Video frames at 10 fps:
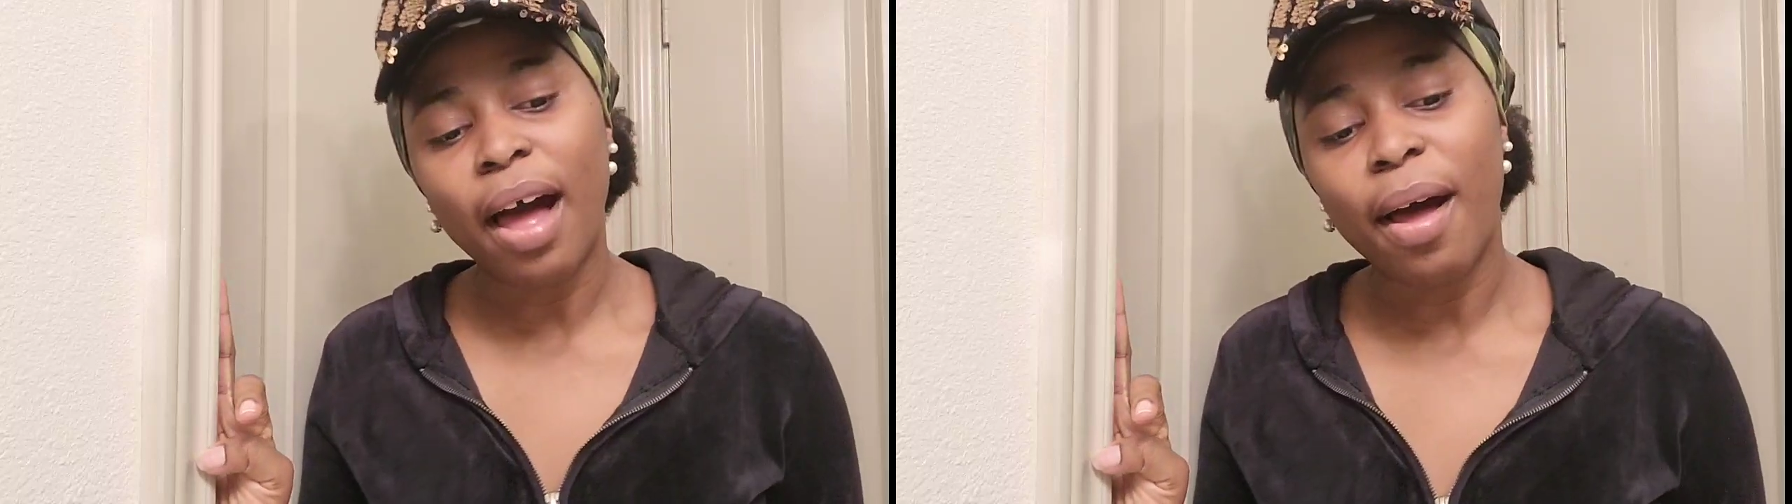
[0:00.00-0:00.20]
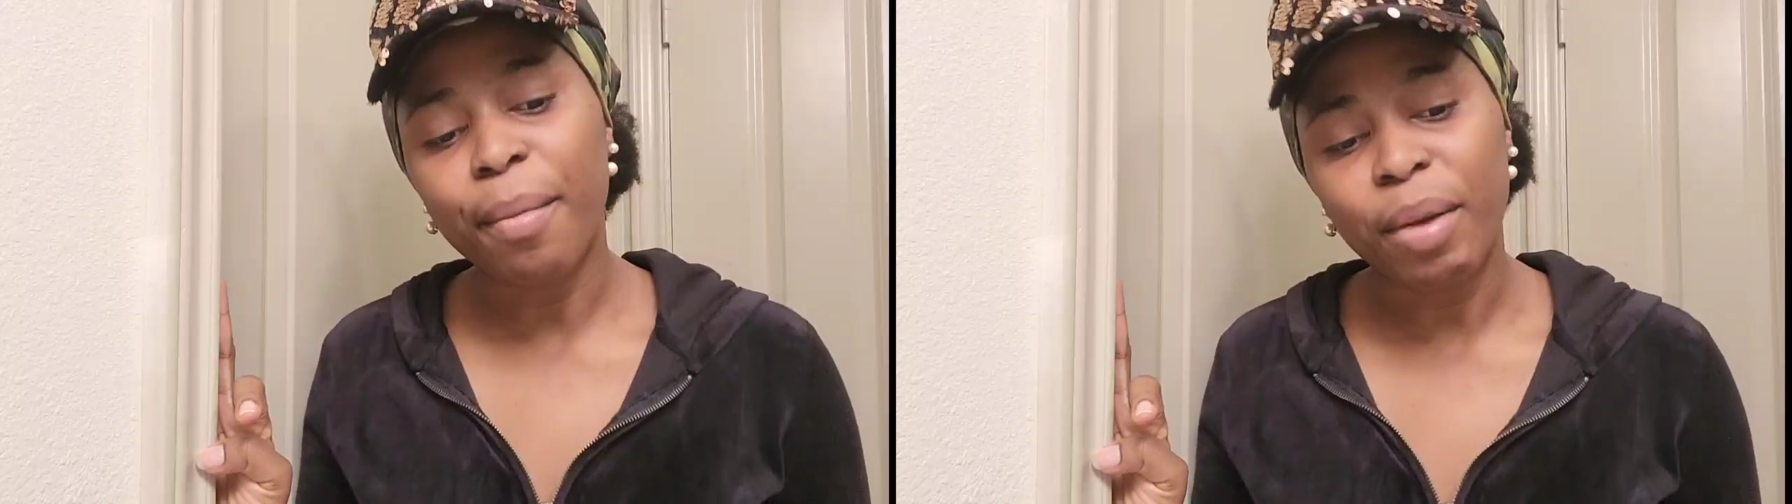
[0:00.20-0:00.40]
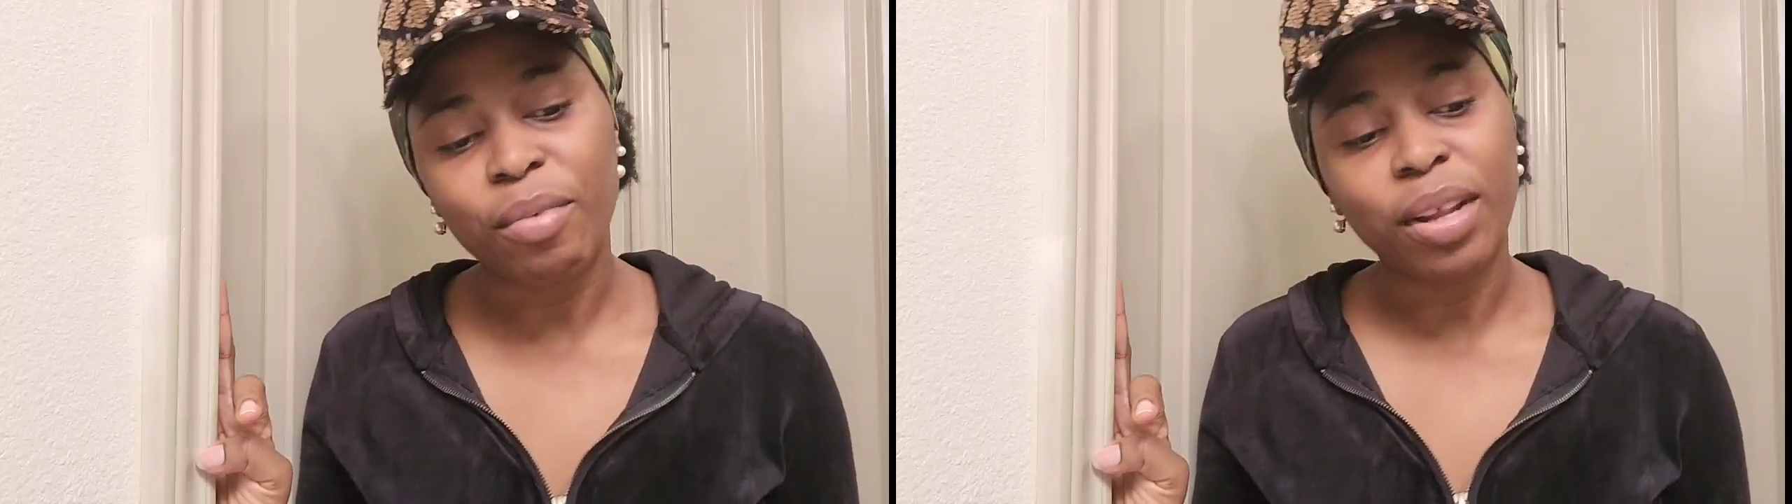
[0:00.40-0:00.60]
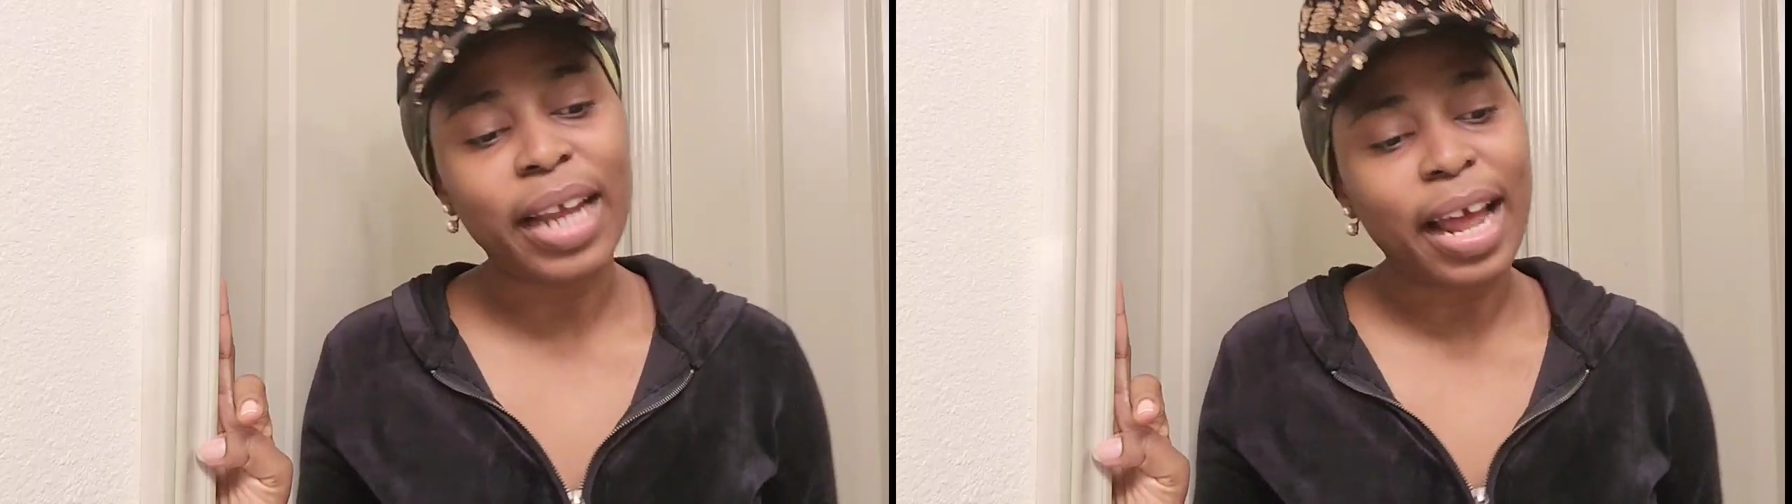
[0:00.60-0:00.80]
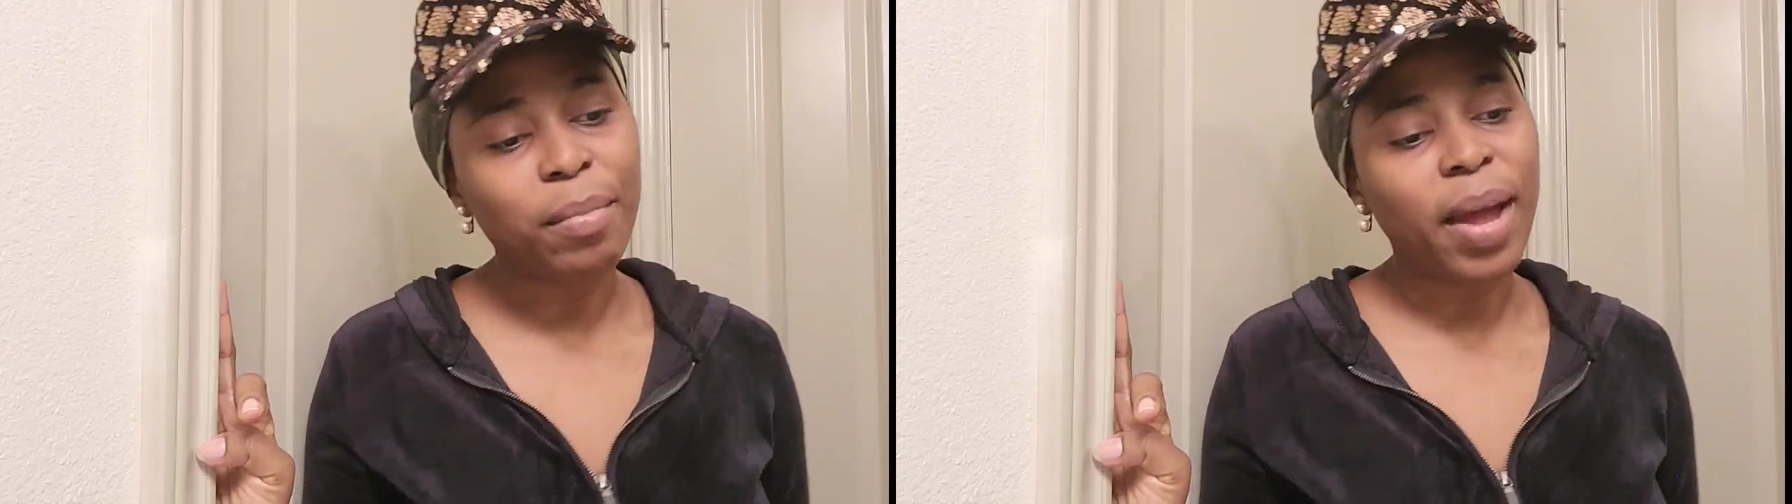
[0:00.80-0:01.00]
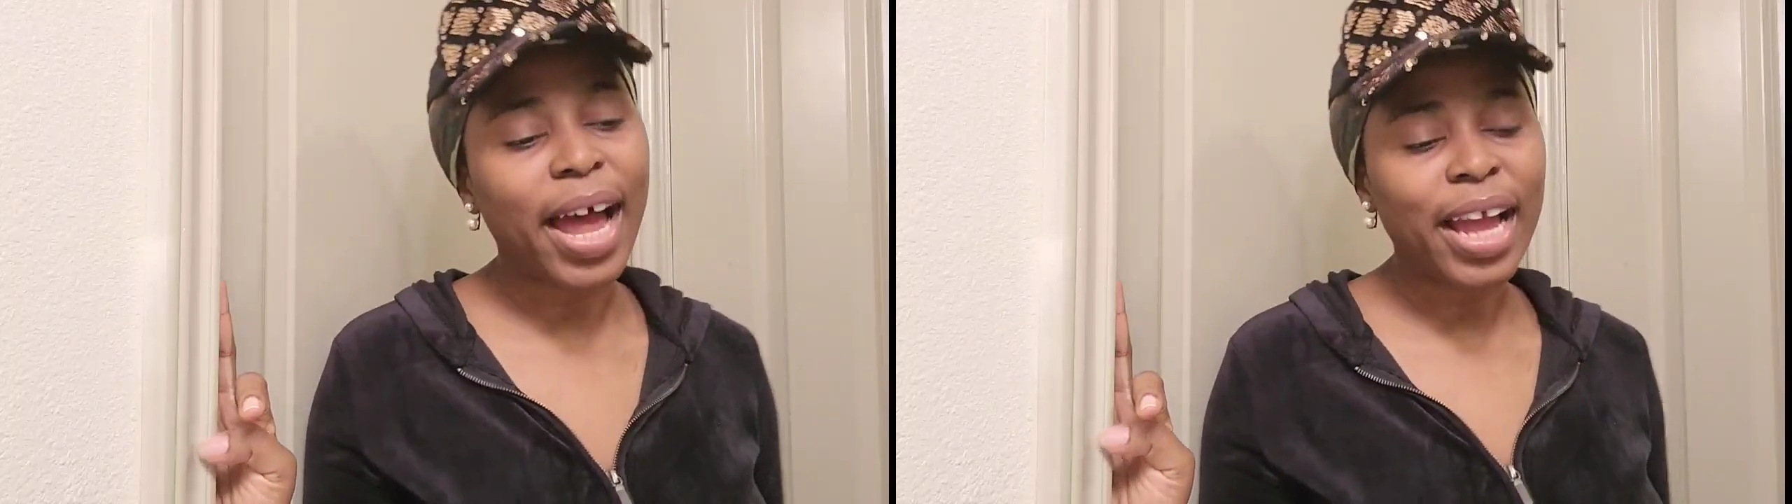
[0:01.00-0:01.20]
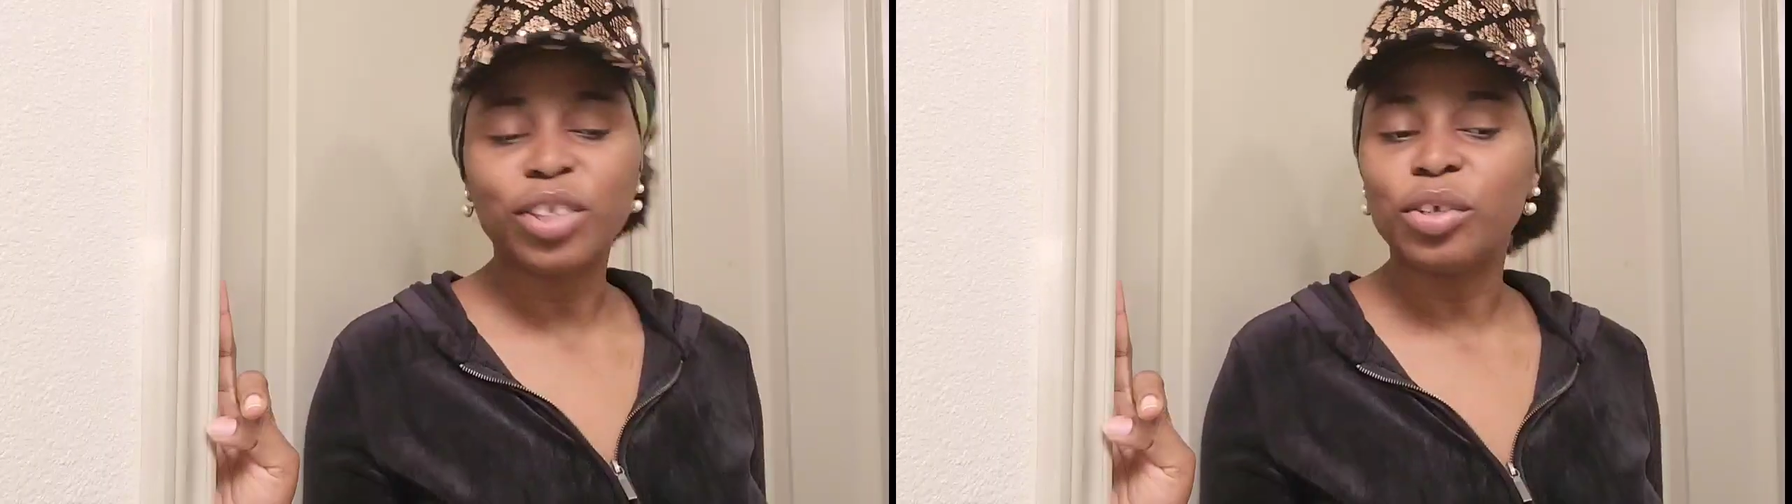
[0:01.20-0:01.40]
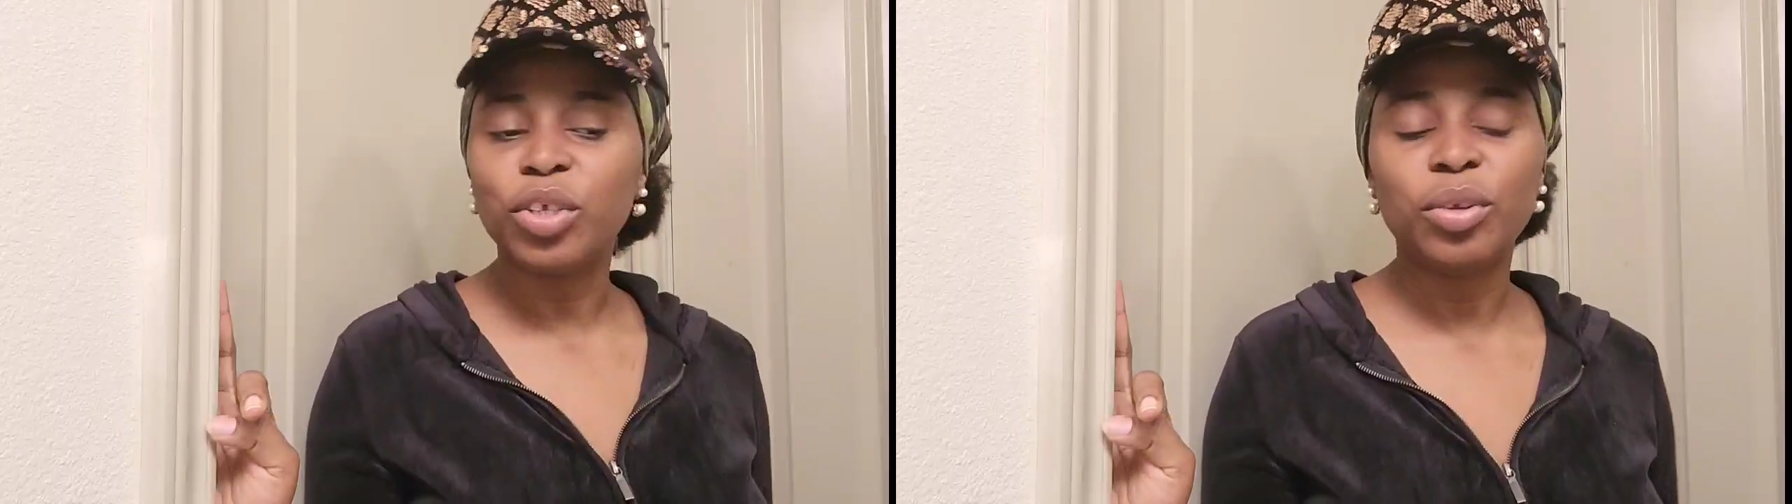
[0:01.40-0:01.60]
I really had my
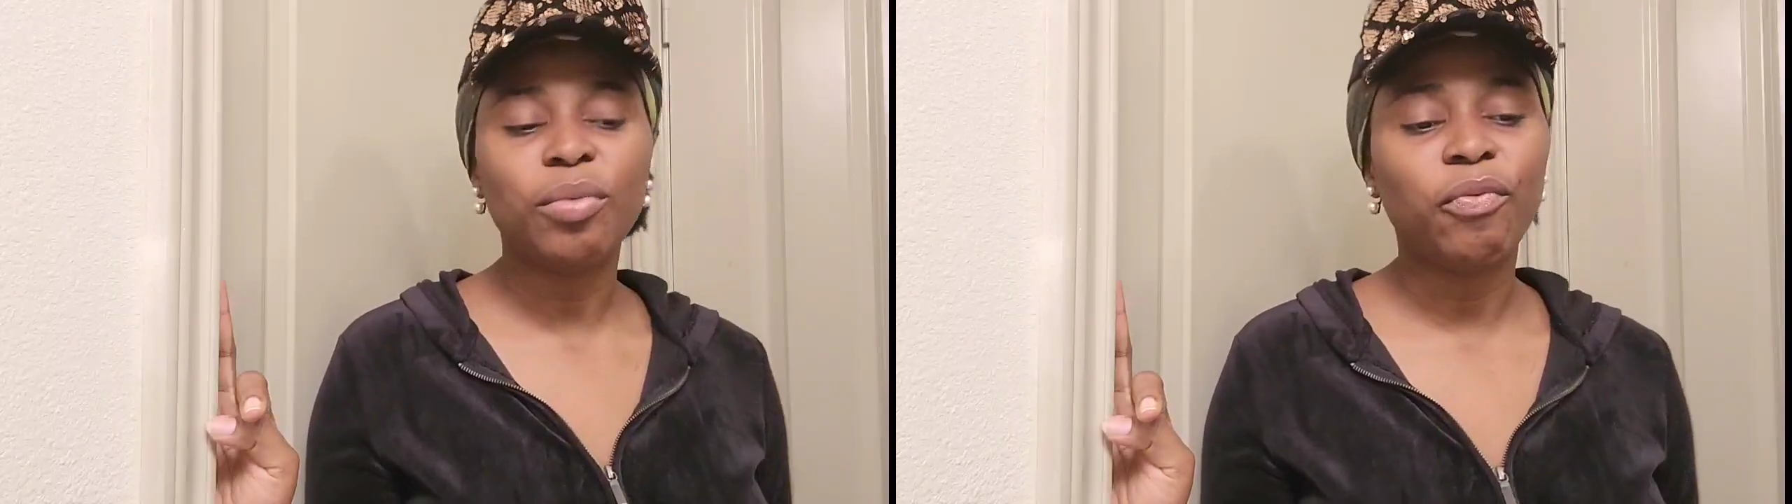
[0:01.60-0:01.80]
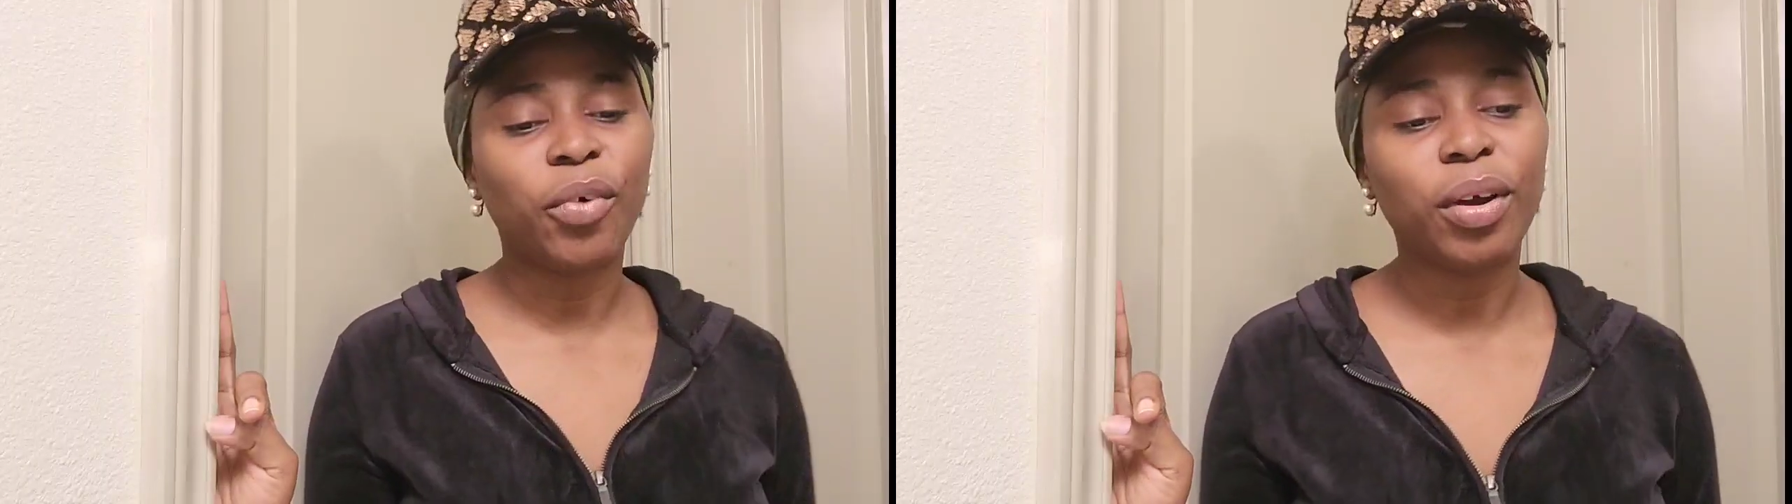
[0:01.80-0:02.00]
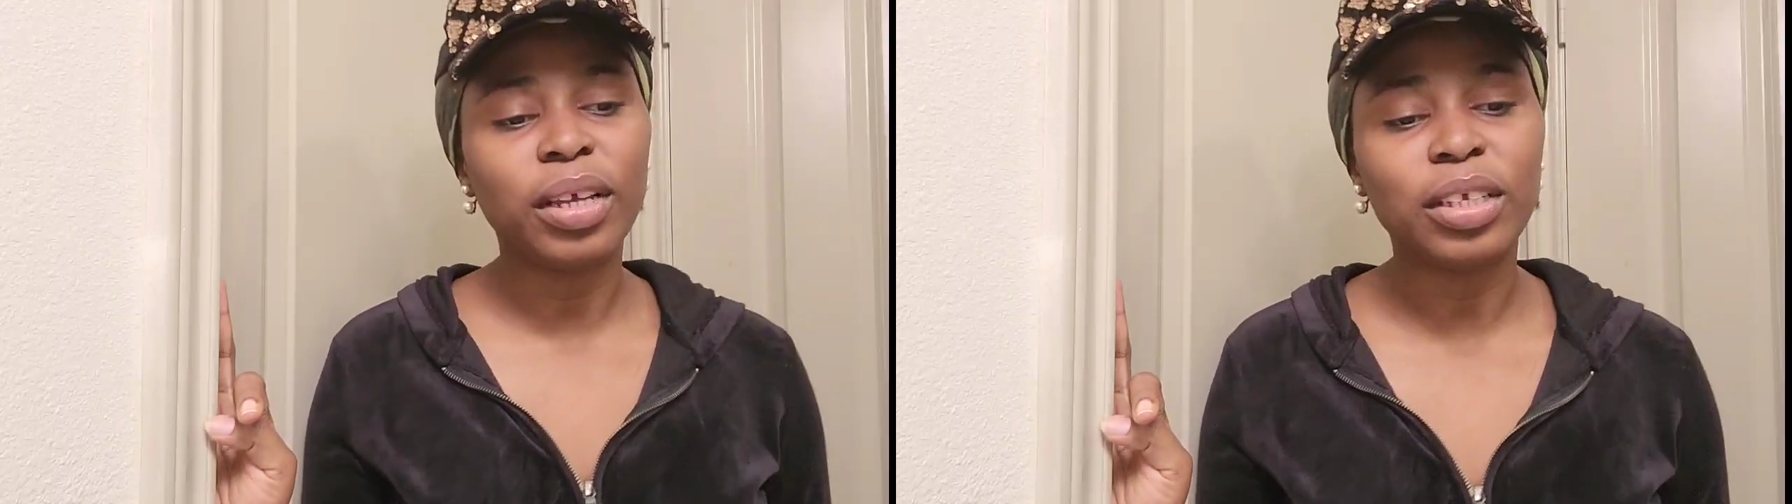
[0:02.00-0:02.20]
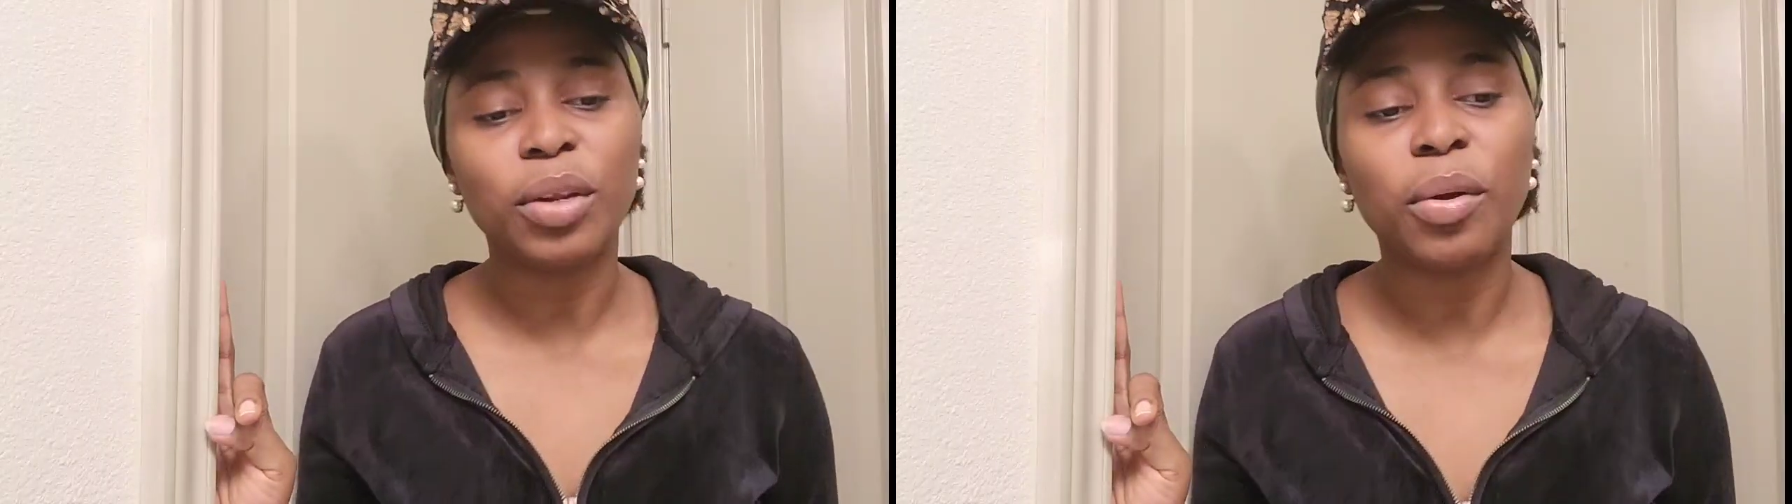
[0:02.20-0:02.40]
eyes on you first.